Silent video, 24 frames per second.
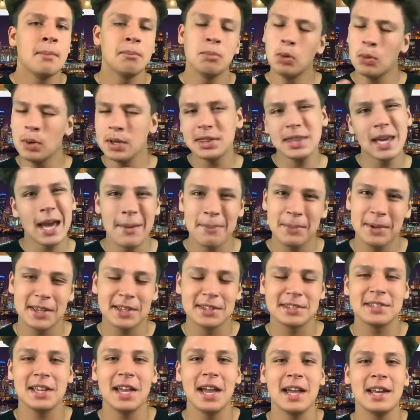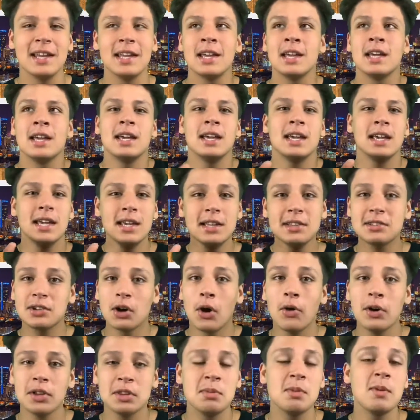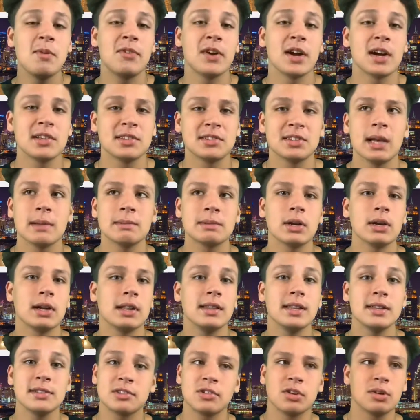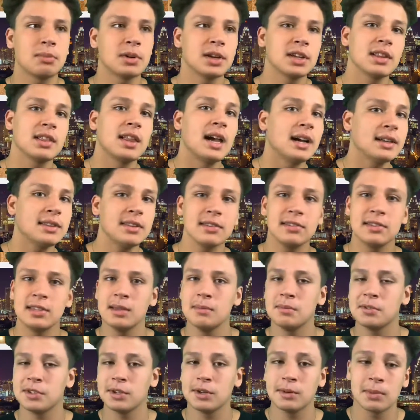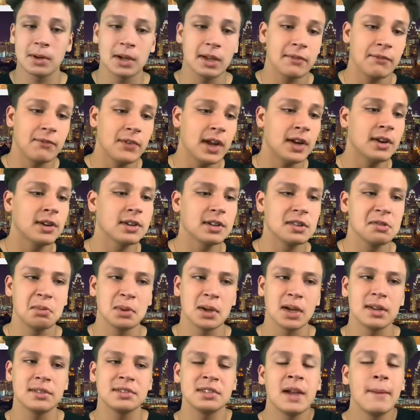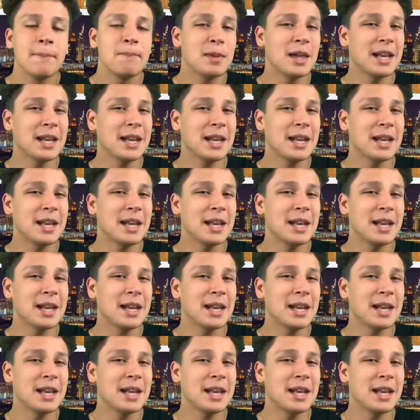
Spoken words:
But with that being said, he's going to be very slept on. I think he's going to bring a lot to this team. He's going to bring veteran experience.